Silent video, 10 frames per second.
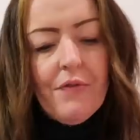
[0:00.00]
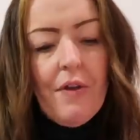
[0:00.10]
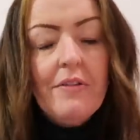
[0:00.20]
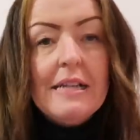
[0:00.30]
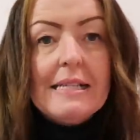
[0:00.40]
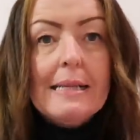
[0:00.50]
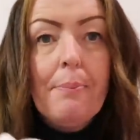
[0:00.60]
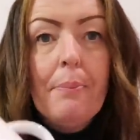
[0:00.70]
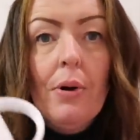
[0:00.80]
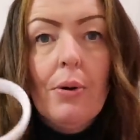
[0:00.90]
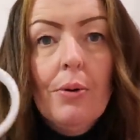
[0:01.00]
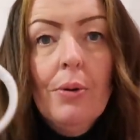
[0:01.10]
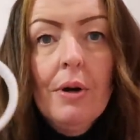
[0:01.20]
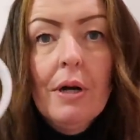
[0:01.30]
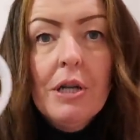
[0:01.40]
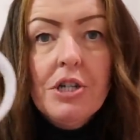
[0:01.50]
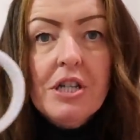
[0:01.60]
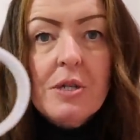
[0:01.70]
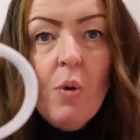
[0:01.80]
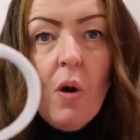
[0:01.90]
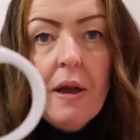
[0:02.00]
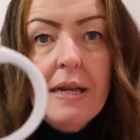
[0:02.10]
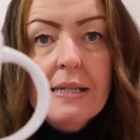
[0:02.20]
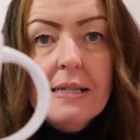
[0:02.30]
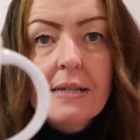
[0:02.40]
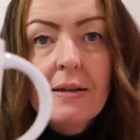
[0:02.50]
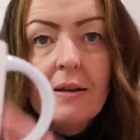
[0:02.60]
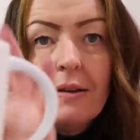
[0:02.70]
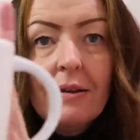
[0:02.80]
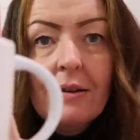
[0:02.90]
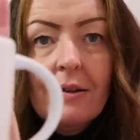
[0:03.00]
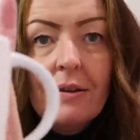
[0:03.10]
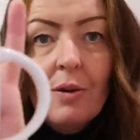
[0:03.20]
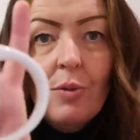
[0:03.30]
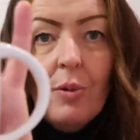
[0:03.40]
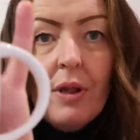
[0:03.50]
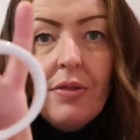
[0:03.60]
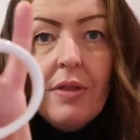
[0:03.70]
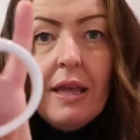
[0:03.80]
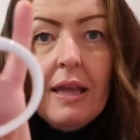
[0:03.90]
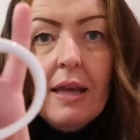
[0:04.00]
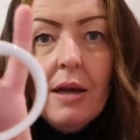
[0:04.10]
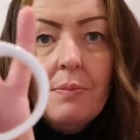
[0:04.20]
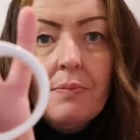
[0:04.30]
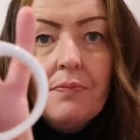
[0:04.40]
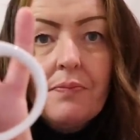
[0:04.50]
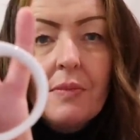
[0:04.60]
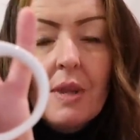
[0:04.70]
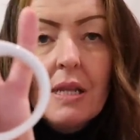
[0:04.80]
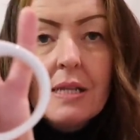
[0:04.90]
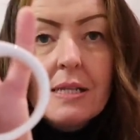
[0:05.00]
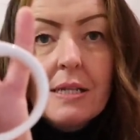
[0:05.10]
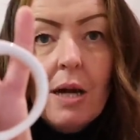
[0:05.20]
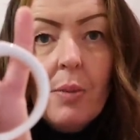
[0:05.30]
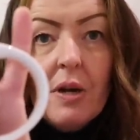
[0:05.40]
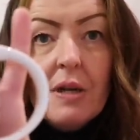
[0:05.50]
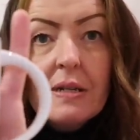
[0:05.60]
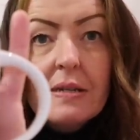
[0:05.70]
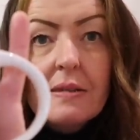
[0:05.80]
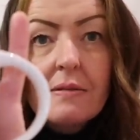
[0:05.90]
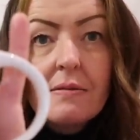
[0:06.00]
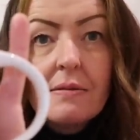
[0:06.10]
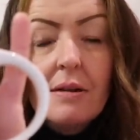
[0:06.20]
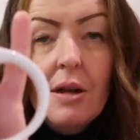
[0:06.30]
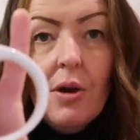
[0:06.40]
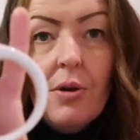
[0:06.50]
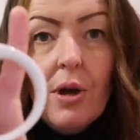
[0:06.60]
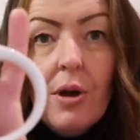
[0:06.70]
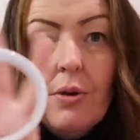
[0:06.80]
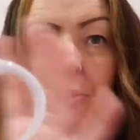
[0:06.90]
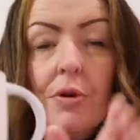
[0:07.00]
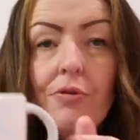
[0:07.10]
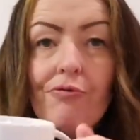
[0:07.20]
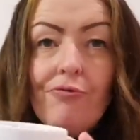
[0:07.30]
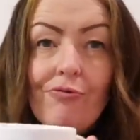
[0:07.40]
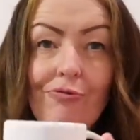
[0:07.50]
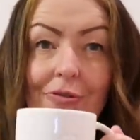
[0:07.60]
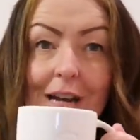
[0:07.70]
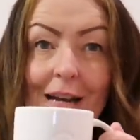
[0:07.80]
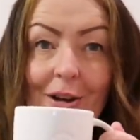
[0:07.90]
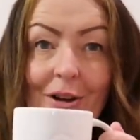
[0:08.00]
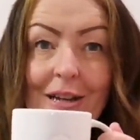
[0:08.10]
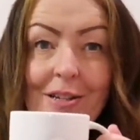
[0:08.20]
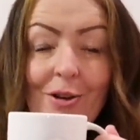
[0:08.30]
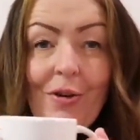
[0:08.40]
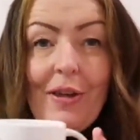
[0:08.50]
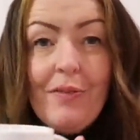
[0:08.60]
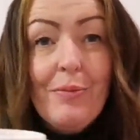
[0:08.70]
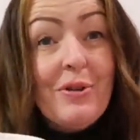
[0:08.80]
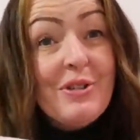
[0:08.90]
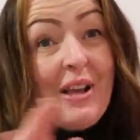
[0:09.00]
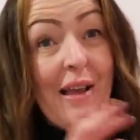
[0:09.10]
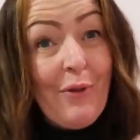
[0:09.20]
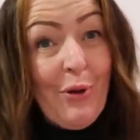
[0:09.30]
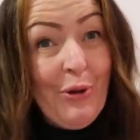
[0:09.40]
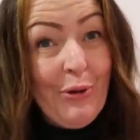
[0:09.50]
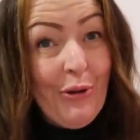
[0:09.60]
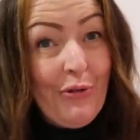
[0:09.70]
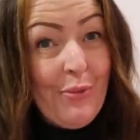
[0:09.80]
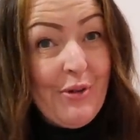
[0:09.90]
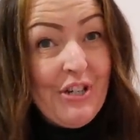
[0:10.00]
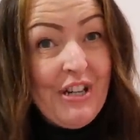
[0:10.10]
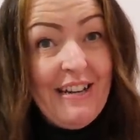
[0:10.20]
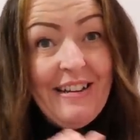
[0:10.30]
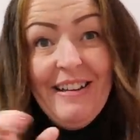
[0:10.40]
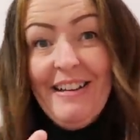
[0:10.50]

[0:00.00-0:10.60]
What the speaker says: Very simple, just white with the Starbucks logo, but really nice. I got that from you because I have got a new coffee machine,